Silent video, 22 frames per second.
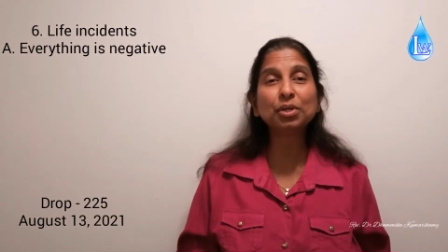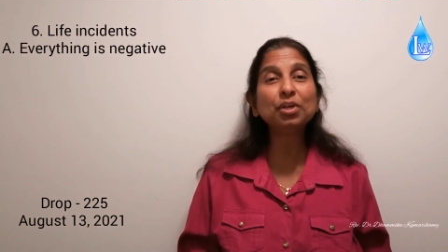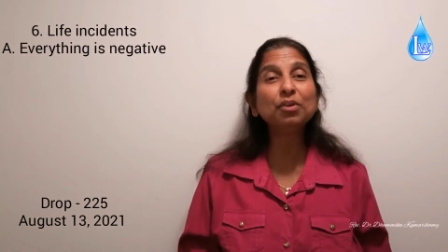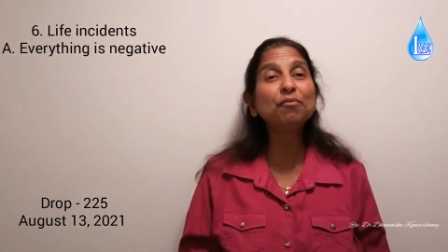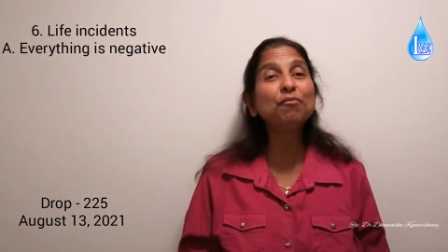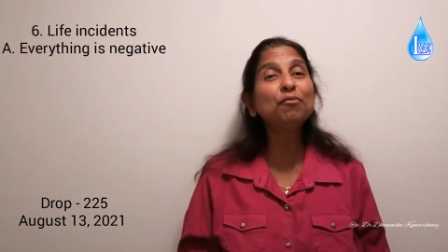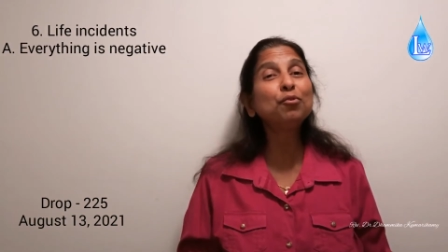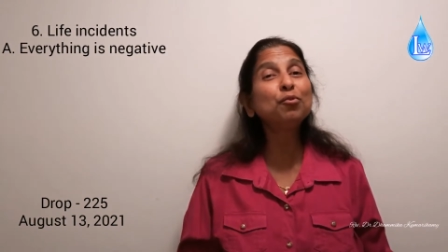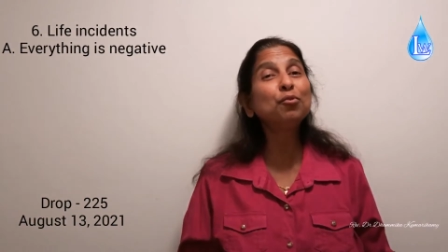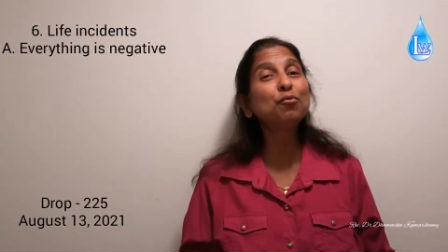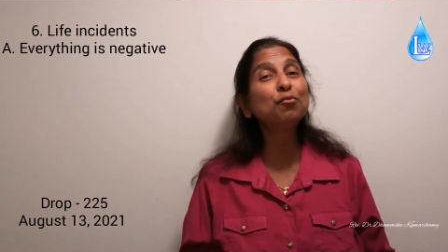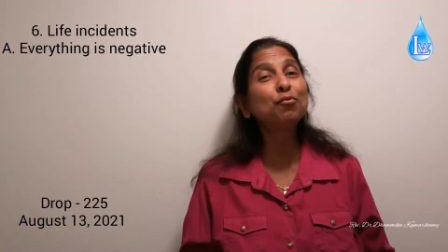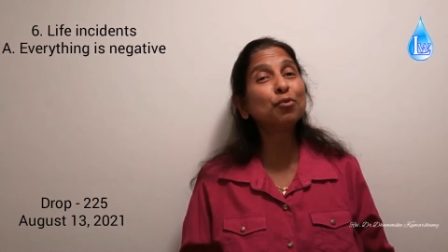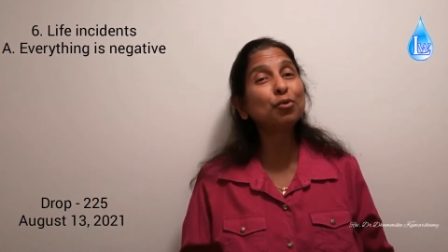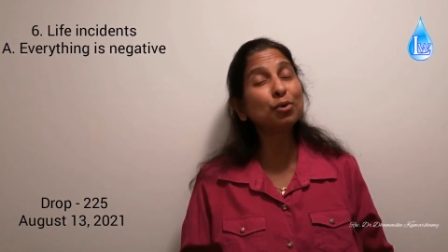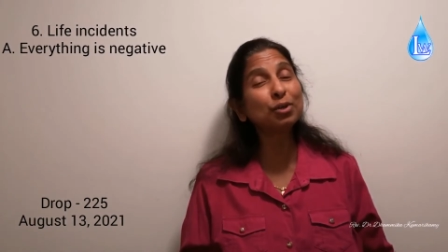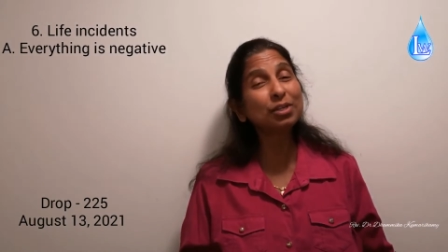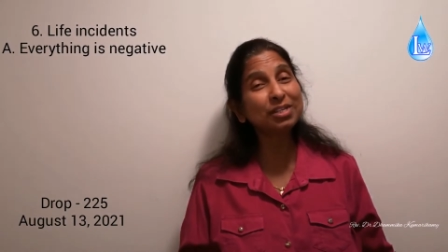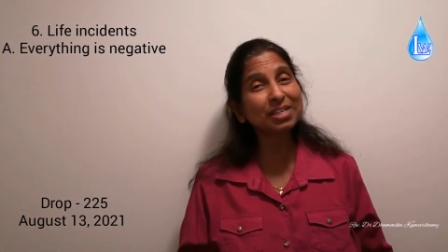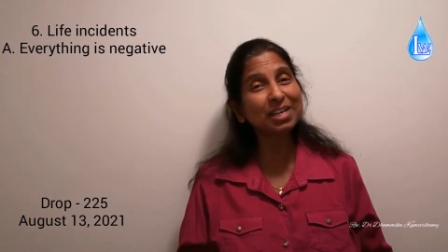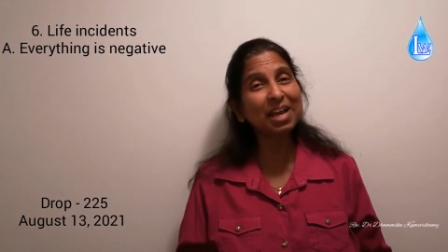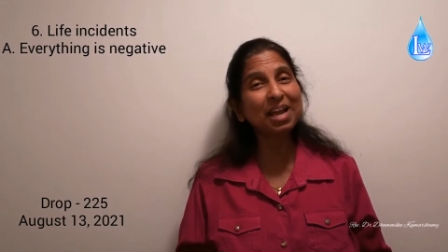If you
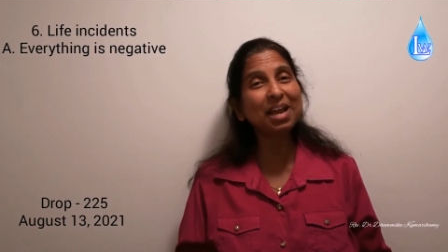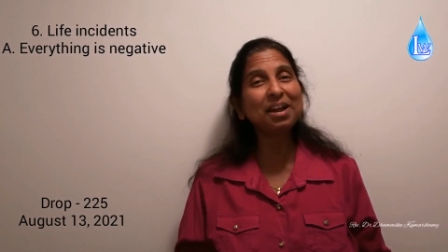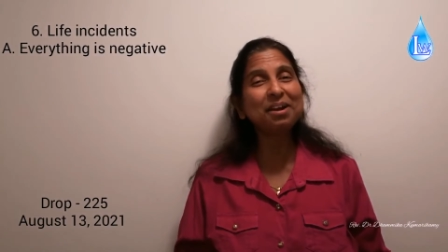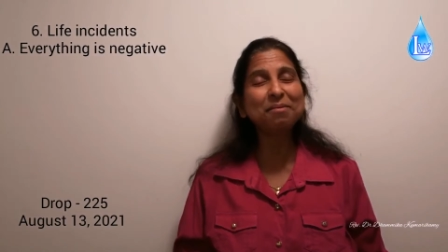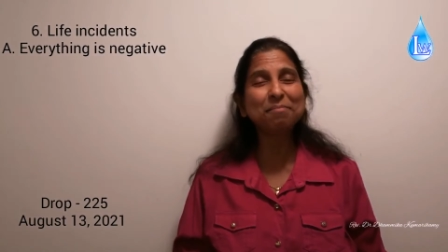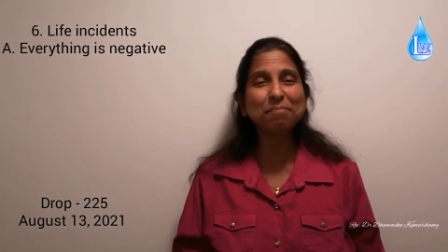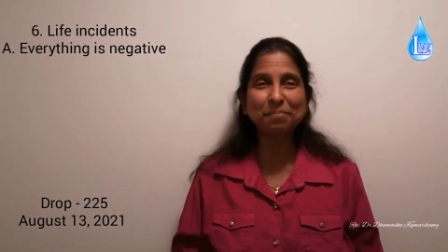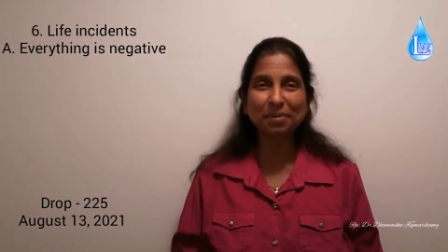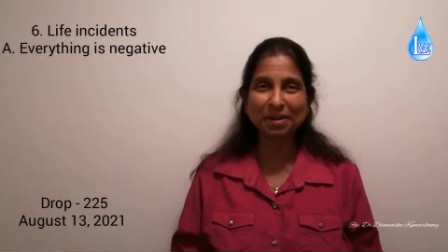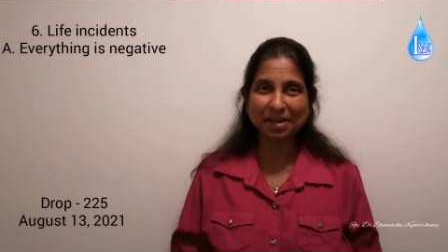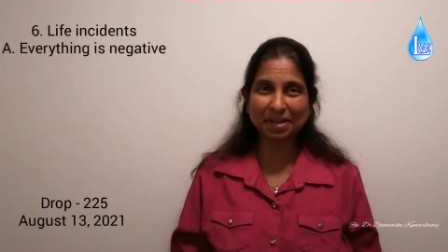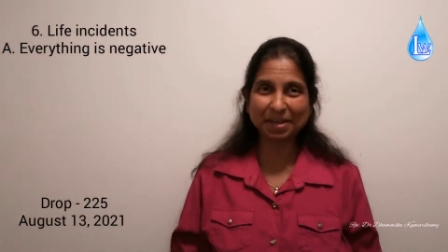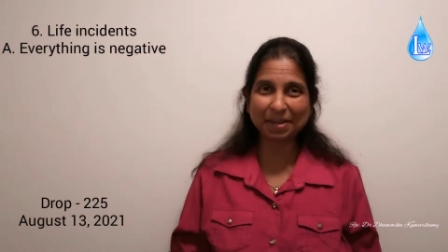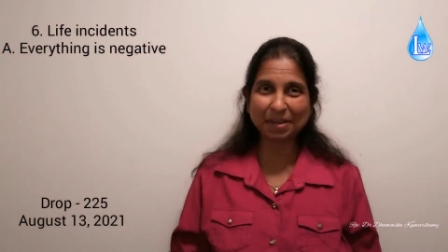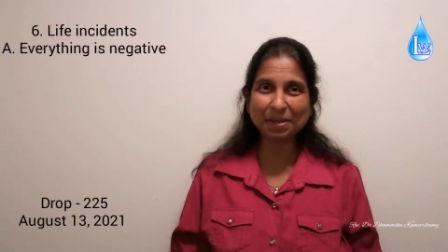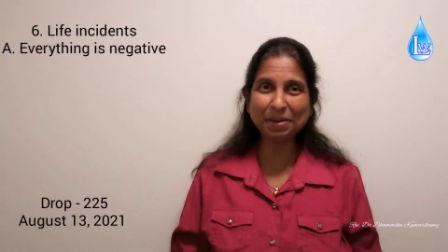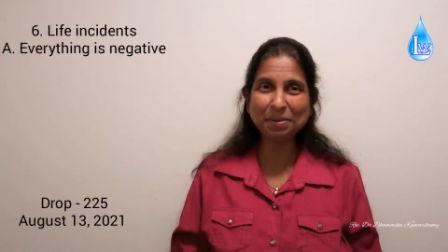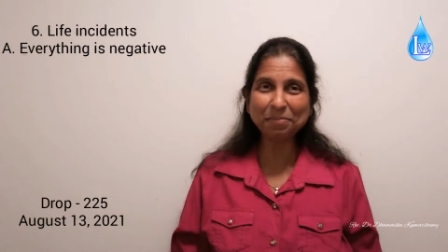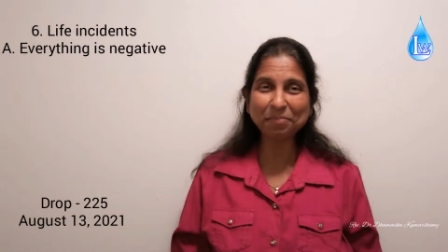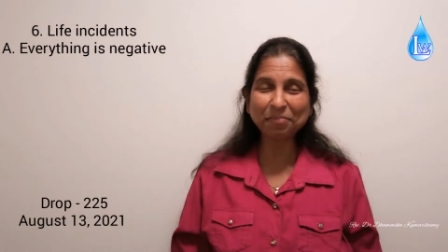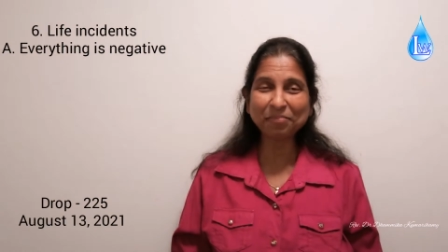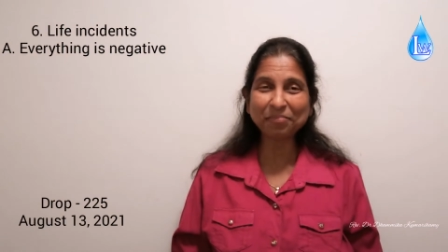watch and
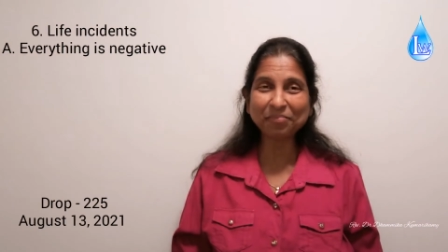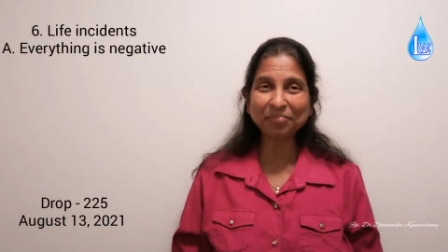pray,